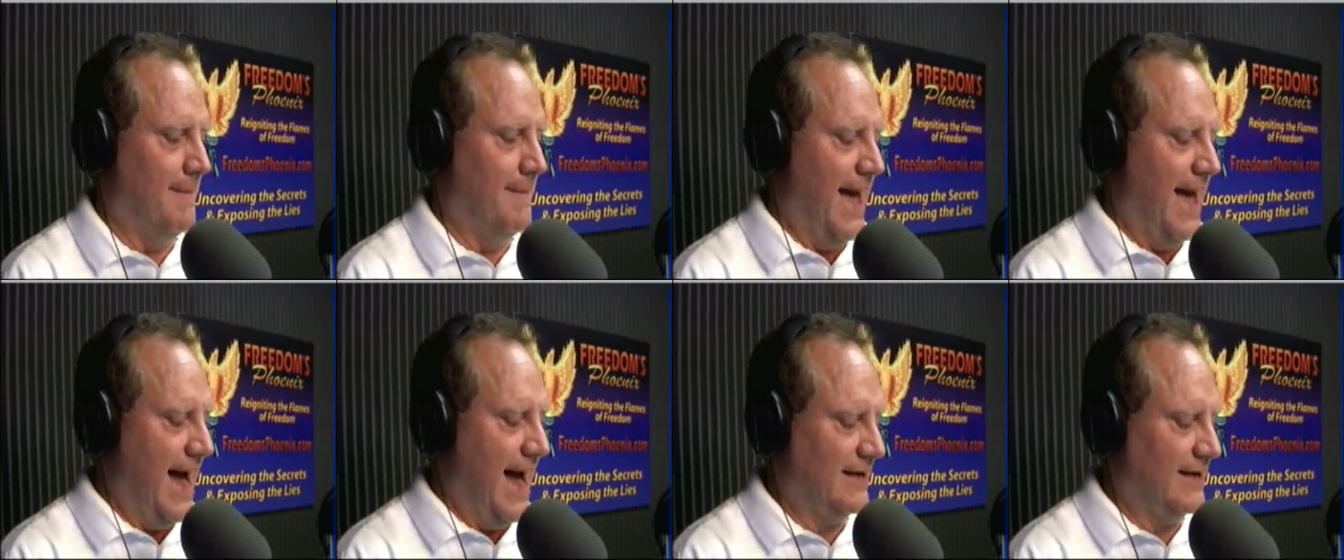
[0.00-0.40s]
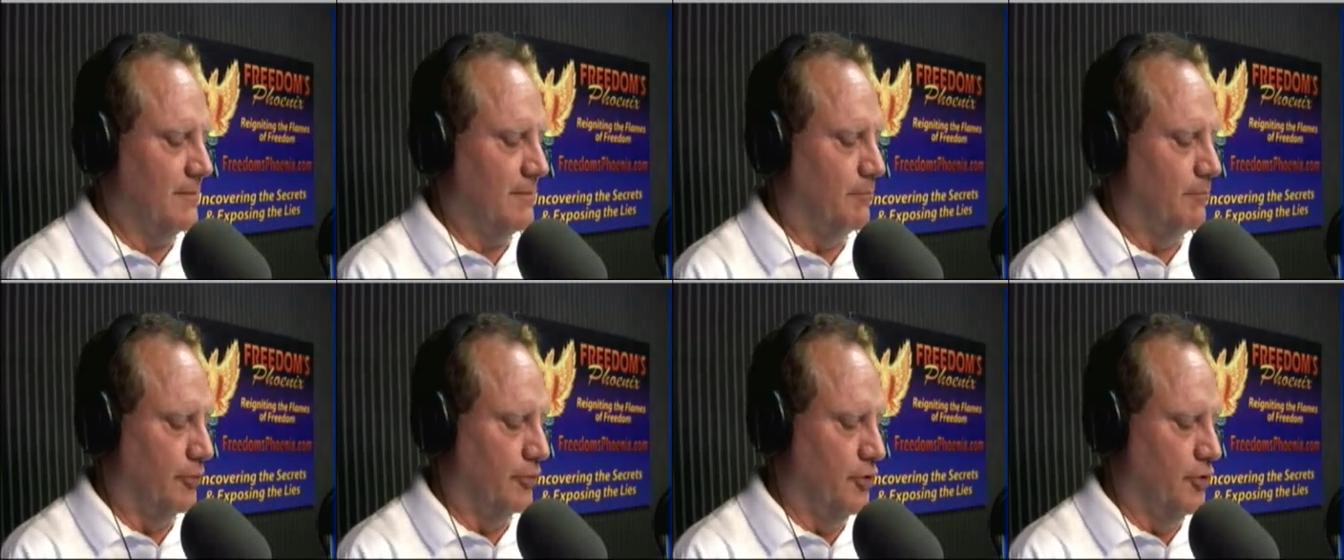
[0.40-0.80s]
Yeah,
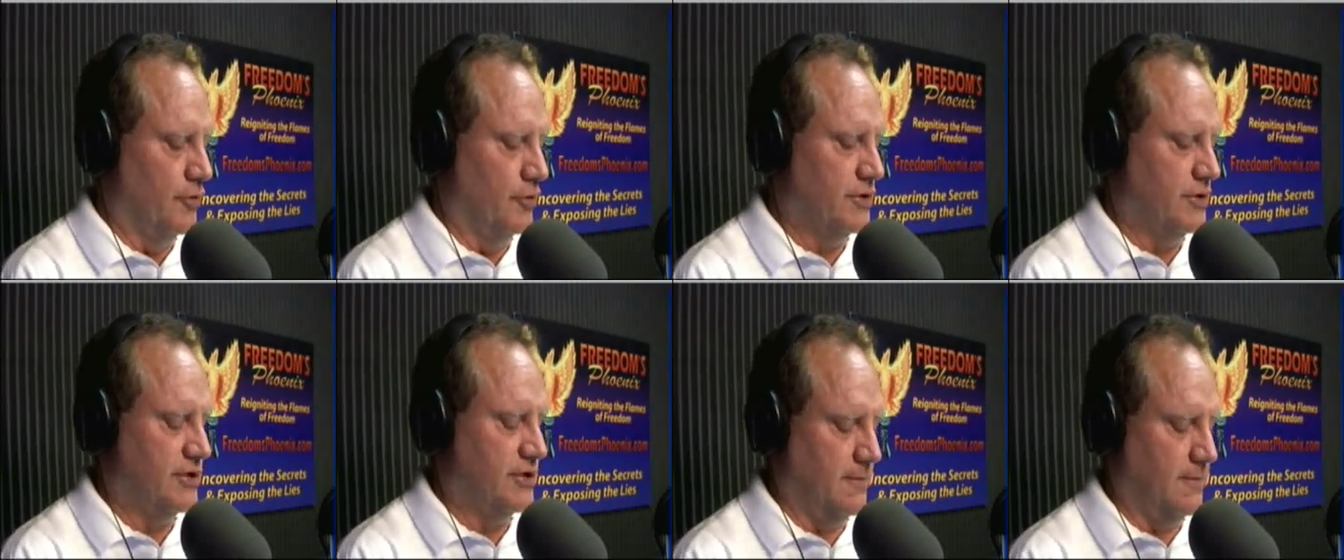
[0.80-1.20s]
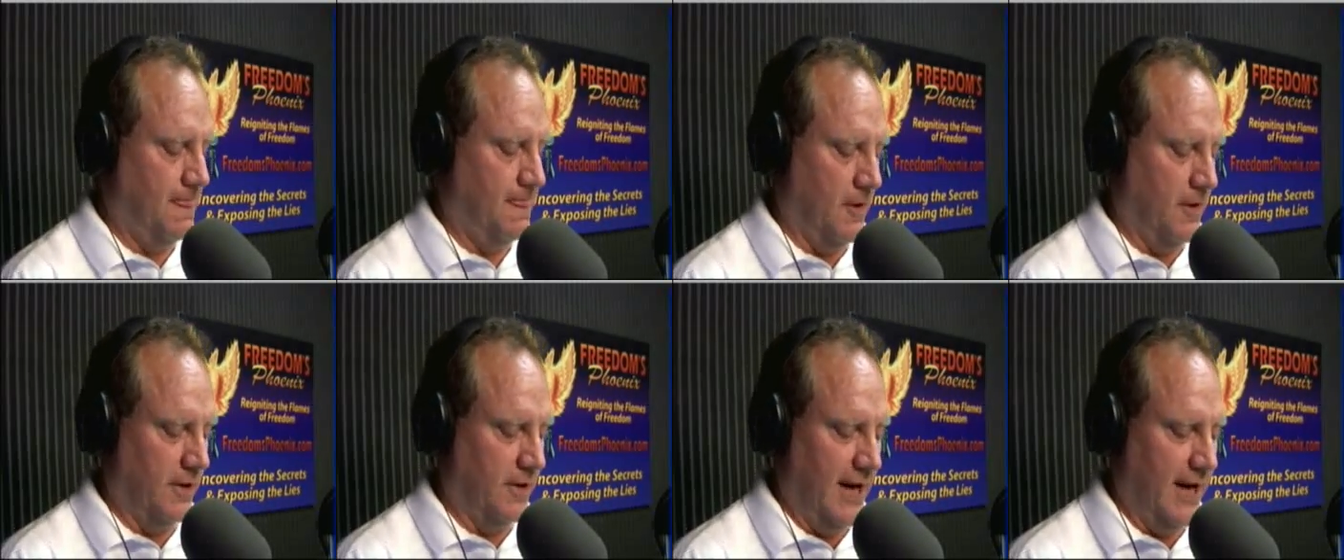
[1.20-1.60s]
Matt Bruce.
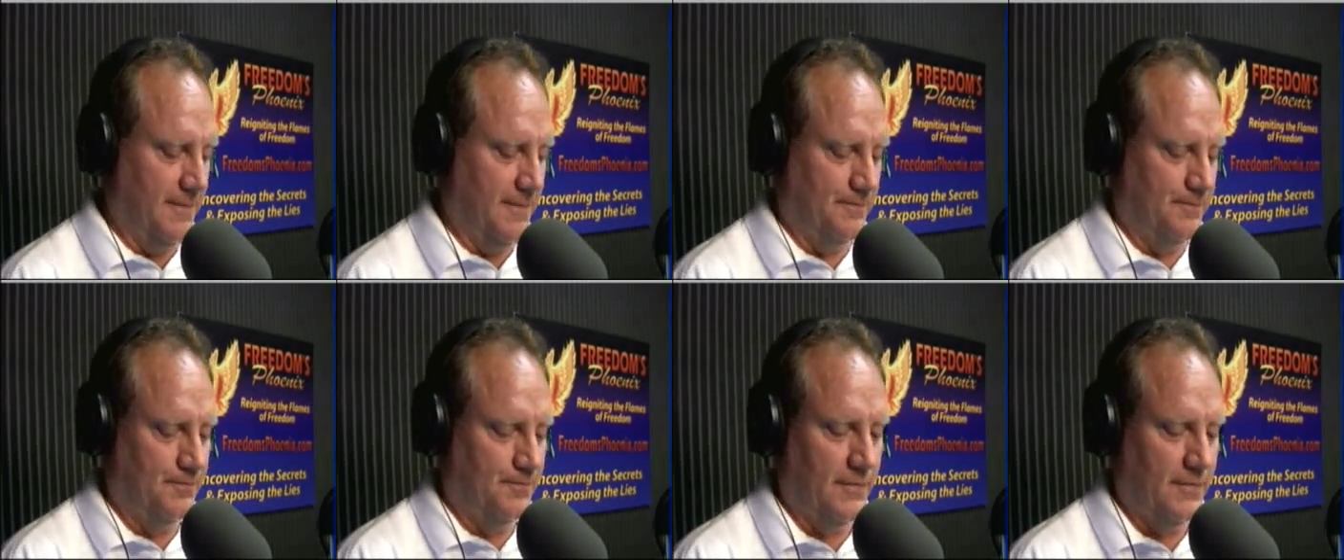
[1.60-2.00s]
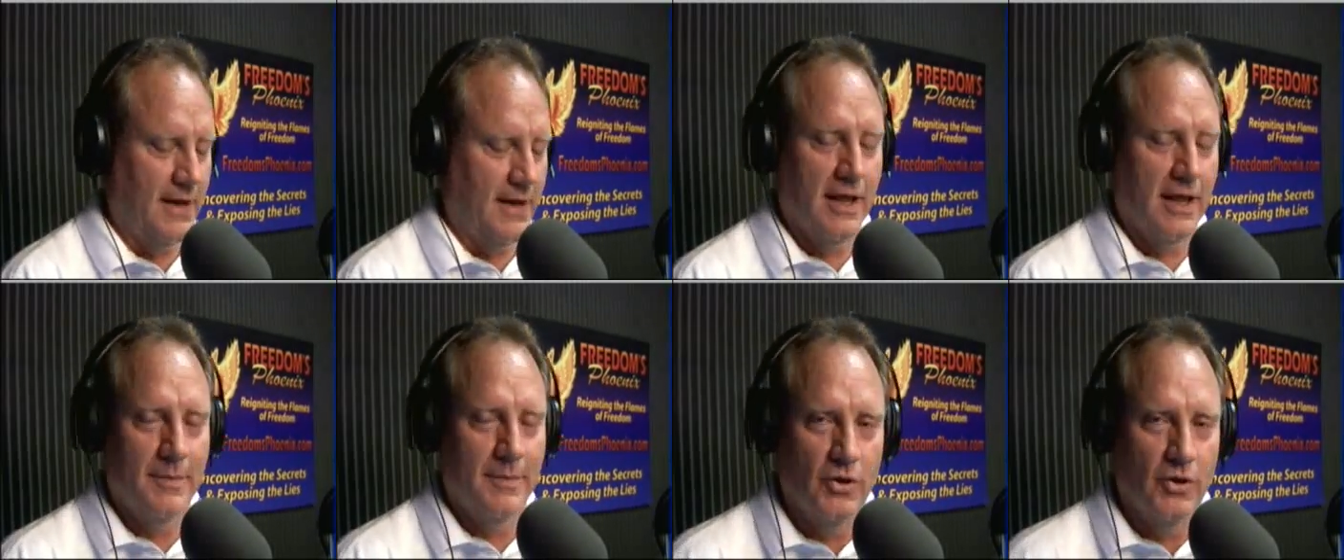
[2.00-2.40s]
Okay,
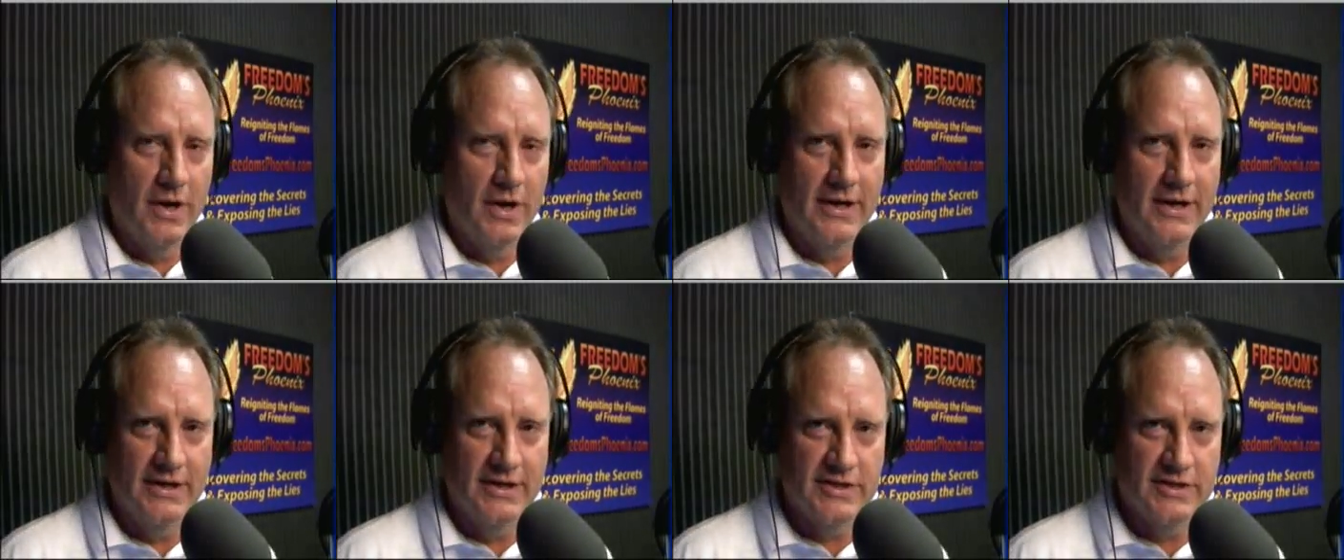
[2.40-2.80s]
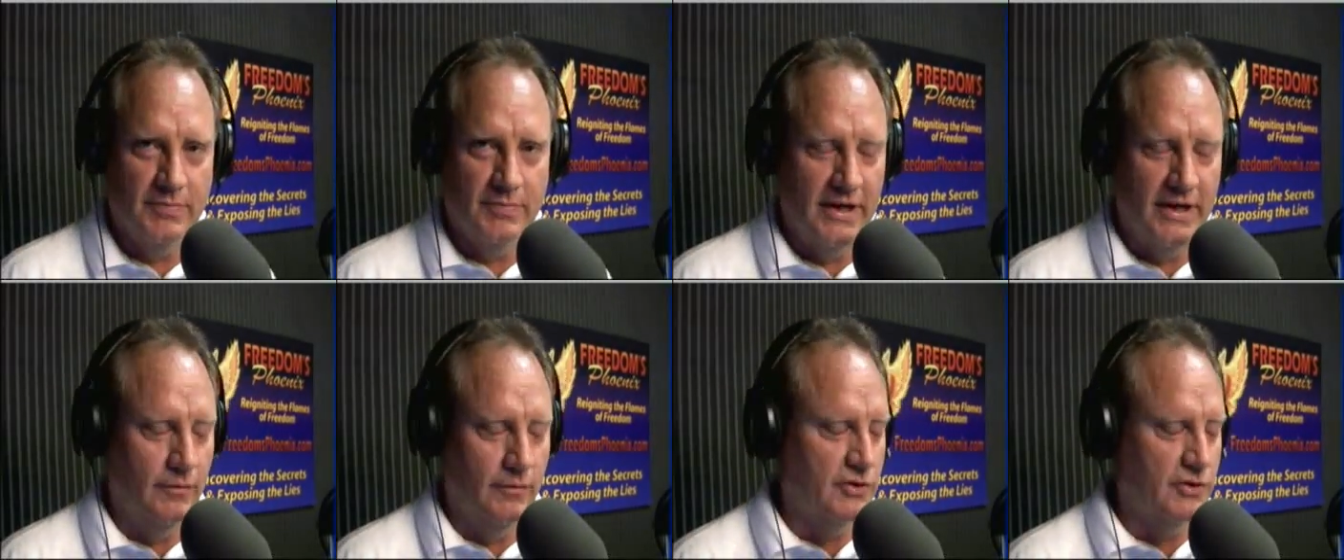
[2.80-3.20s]
now let me go ahead and
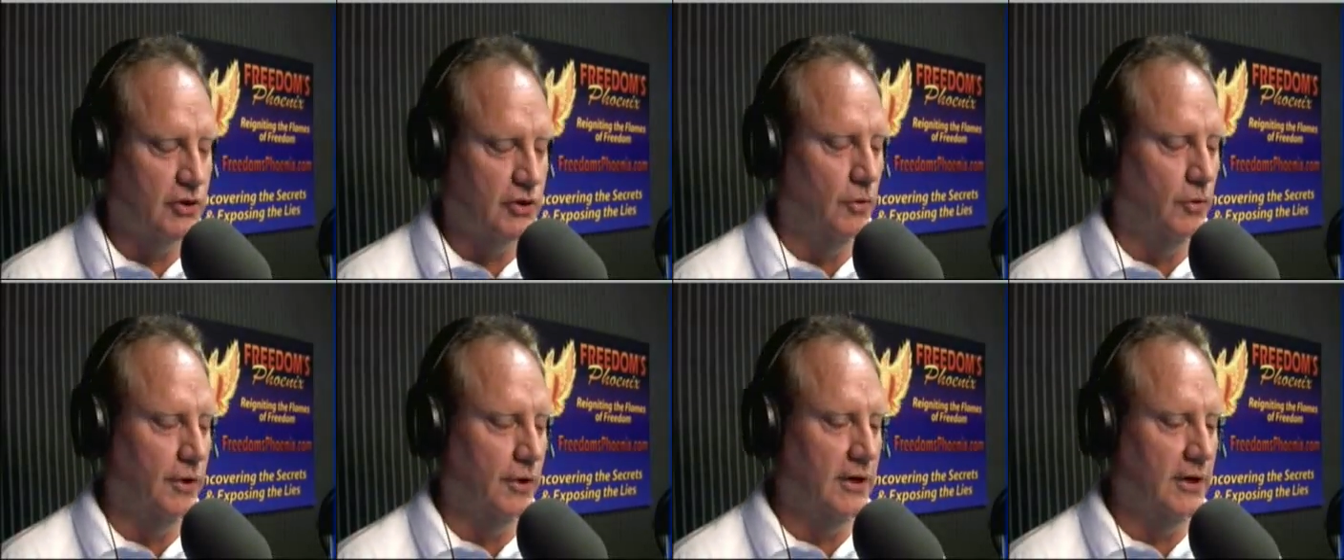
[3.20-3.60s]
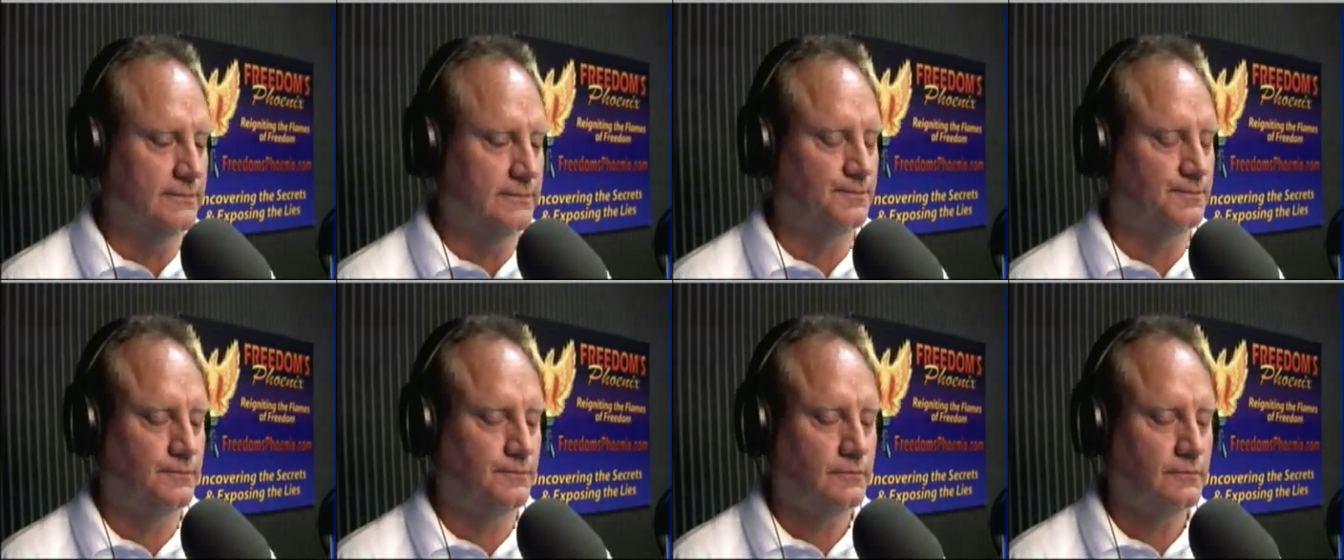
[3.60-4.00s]
explain what's going
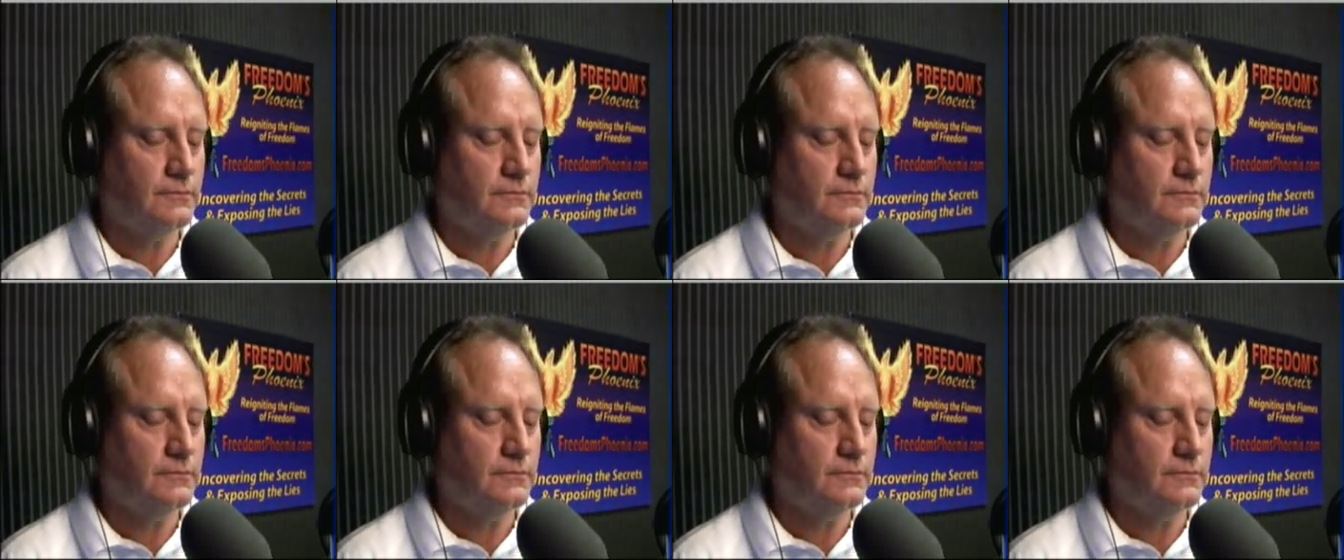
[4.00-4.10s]
on.